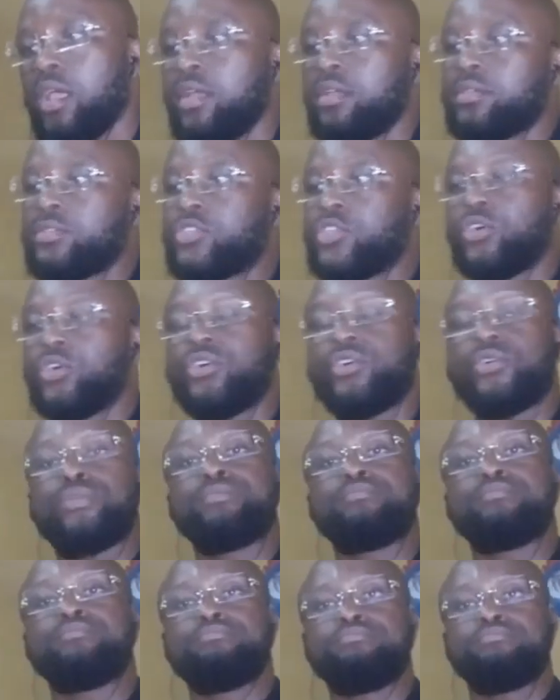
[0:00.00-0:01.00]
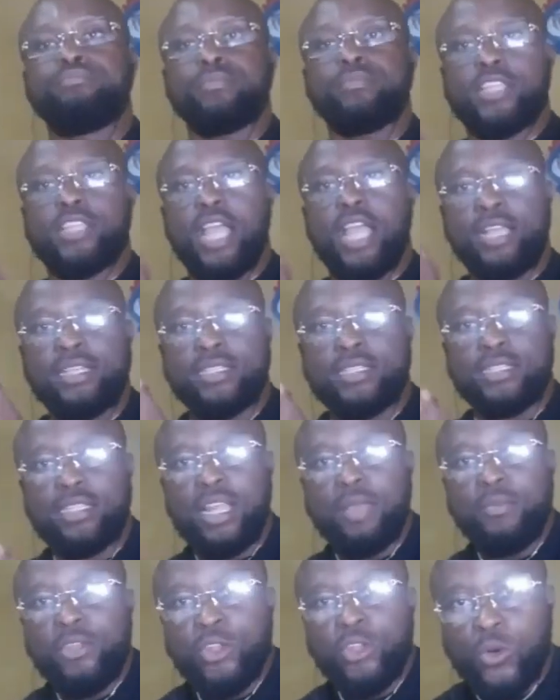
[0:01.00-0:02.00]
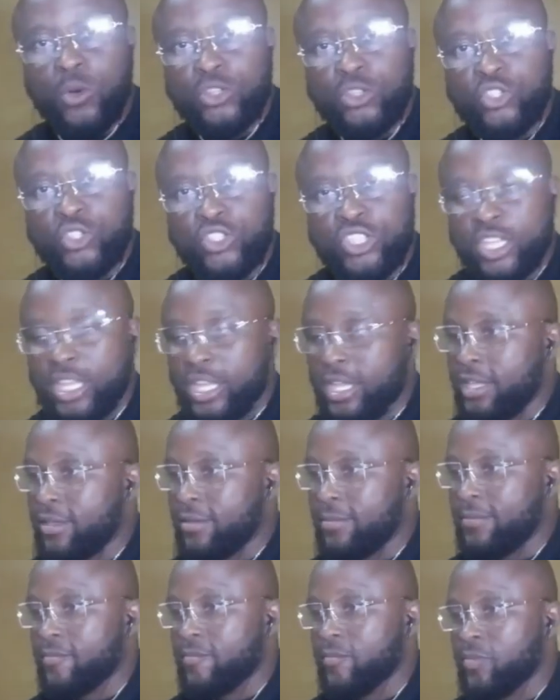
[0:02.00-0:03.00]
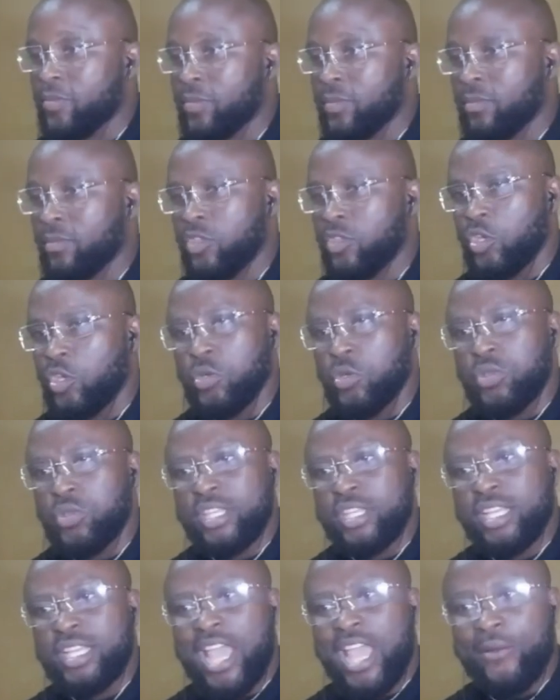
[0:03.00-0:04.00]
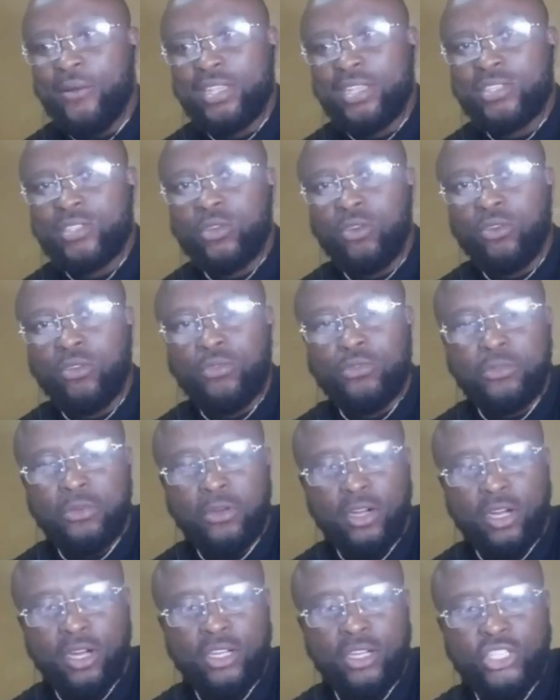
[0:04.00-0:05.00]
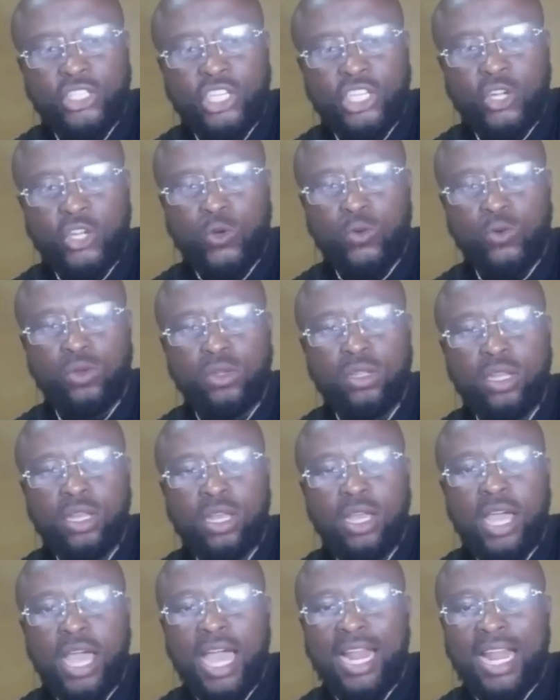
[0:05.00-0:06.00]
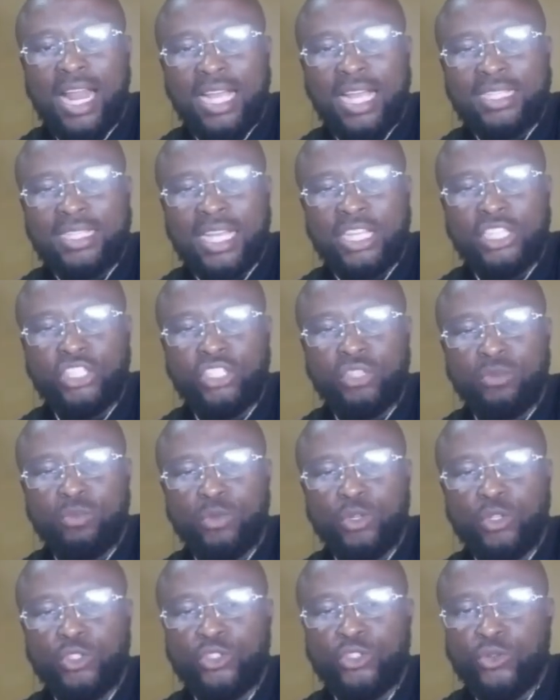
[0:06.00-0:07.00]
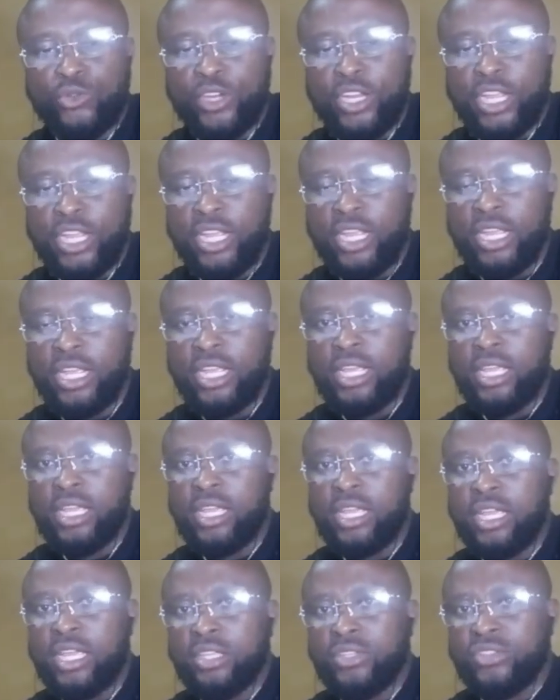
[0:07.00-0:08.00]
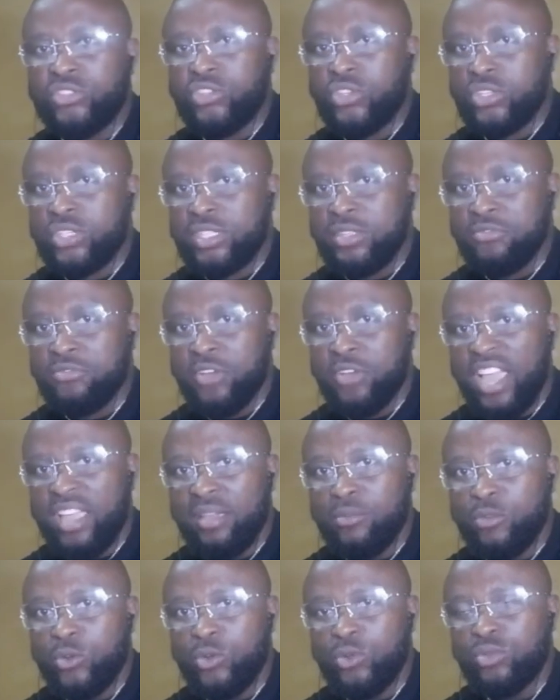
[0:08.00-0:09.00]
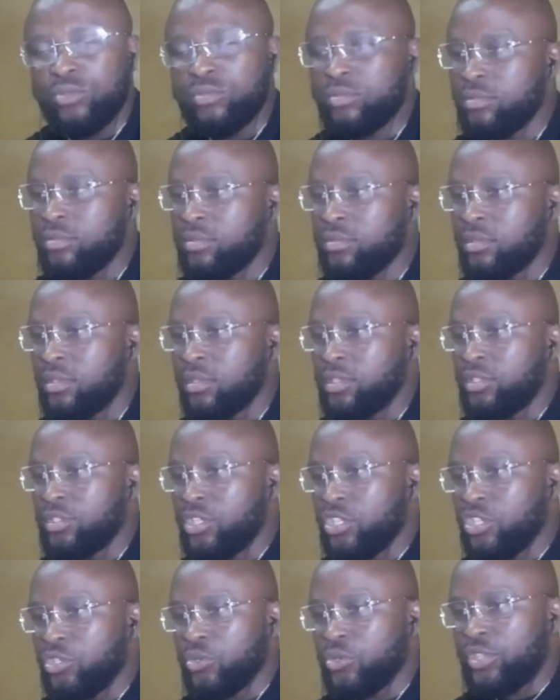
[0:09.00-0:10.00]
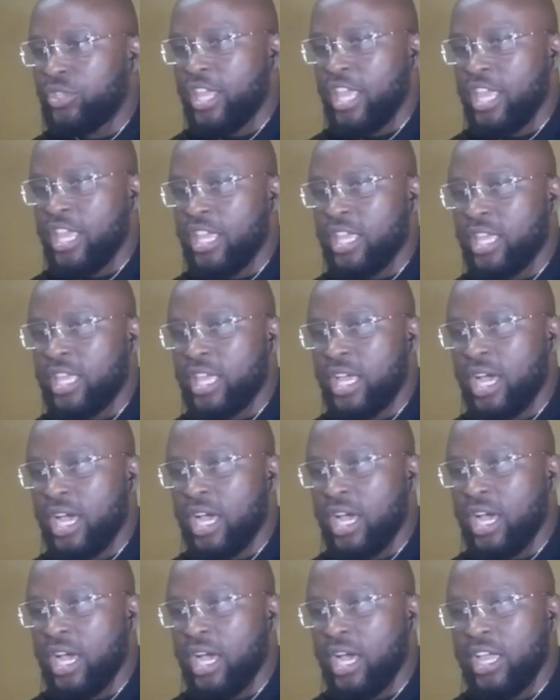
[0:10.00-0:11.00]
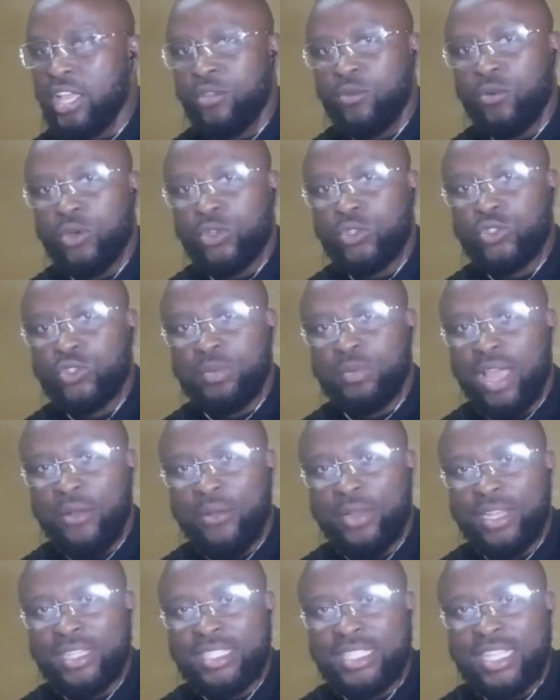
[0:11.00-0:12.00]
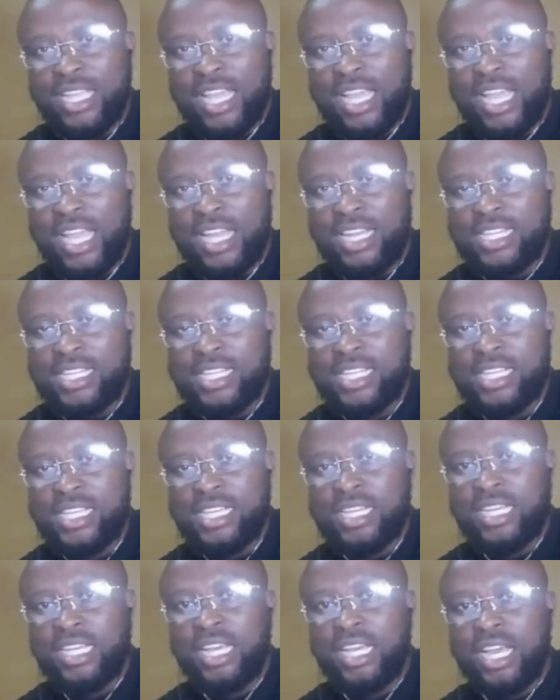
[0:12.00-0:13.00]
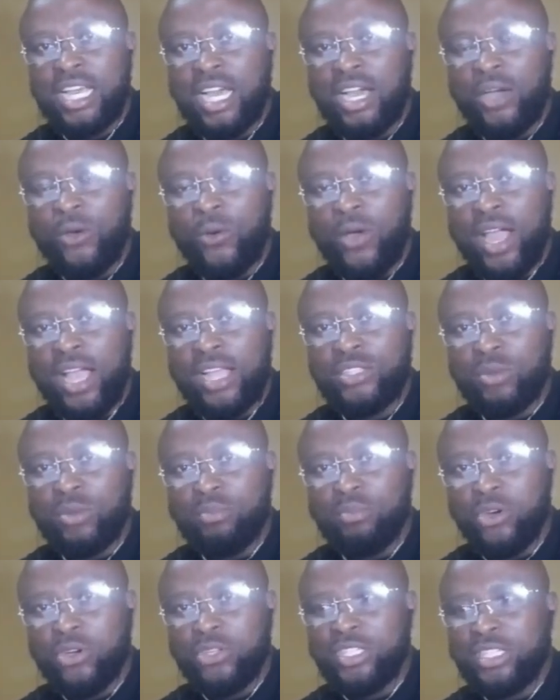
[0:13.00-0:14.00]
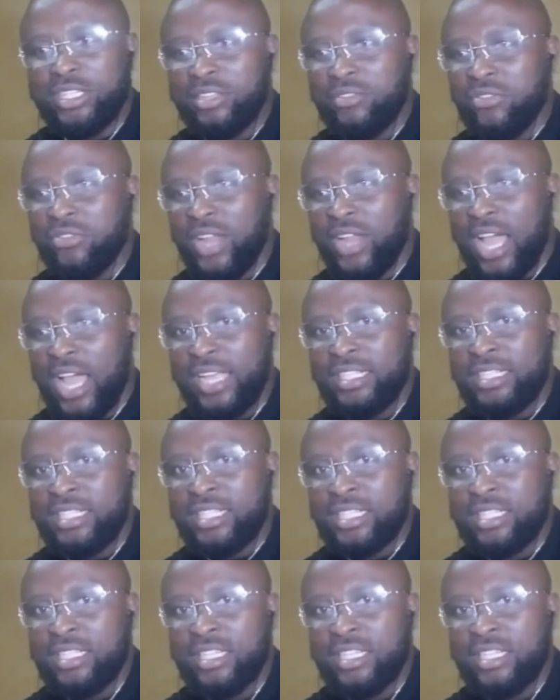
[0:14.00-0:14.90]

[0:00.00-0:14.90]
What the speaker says: So, guys, let me know what you think. Do you think the arrest of Sheku Alhassan Jibril Toure is justifiable? Do you think he was to be arrested while he's on board in the flight?